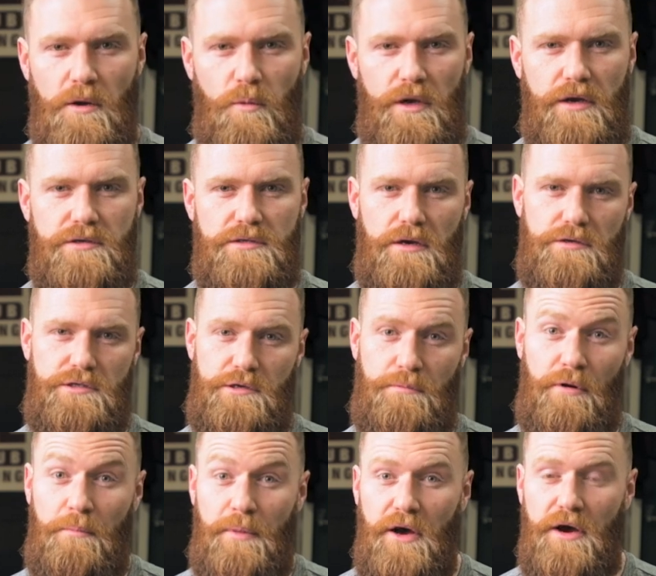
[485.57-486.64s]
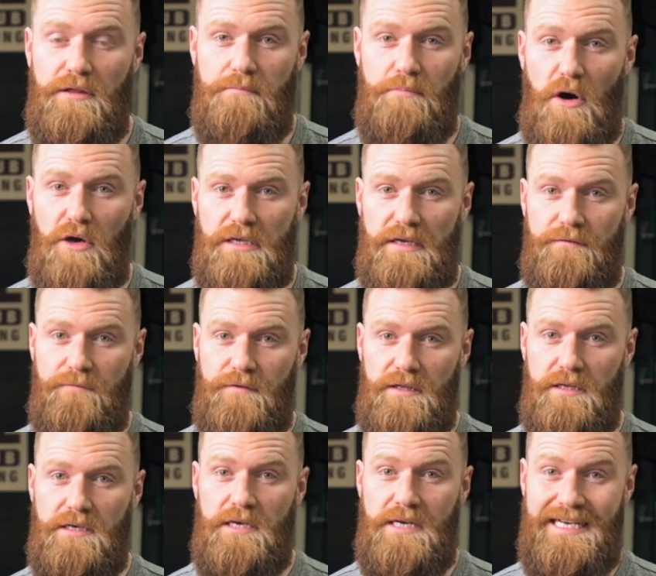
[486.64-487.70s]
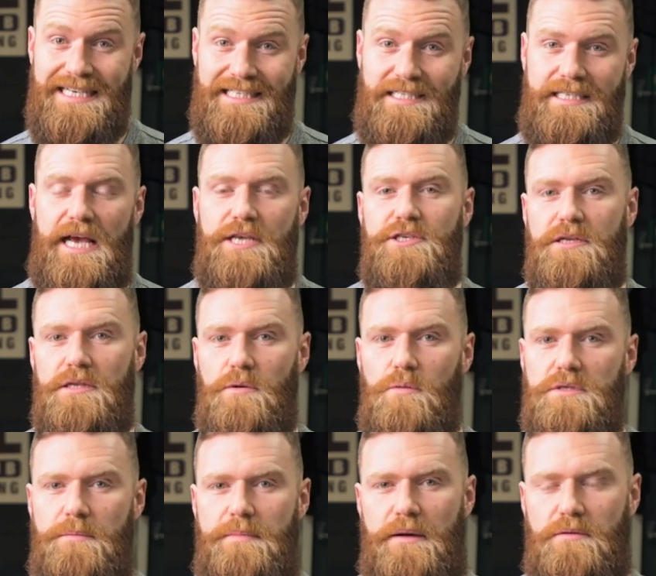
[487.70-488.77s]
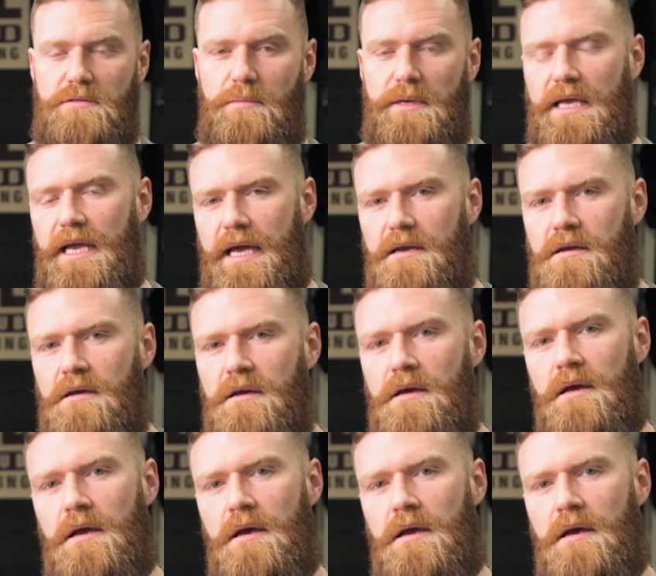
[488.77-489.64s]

We use those to prepare the body for the session that was about to begin.